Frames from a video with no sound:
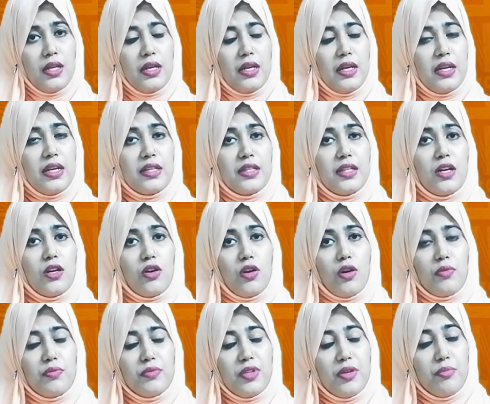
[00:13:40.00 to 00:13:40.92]
either
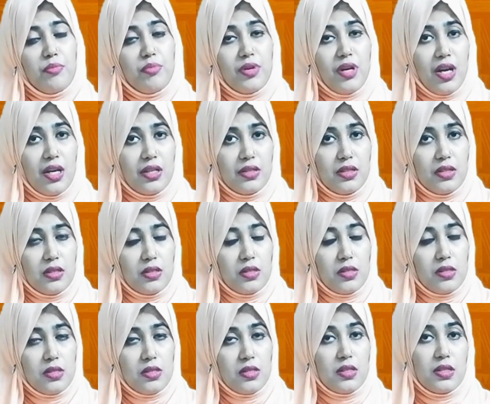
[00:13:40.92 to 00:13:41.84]
of the
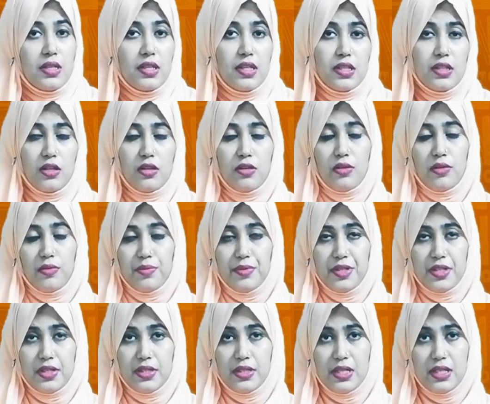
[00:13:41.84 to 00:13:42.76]
brothers, either of
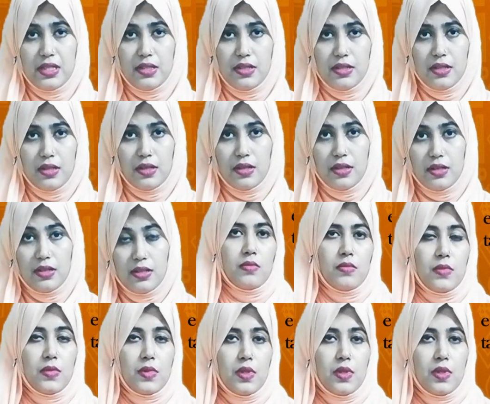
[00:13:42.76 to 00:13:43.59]
the sisters,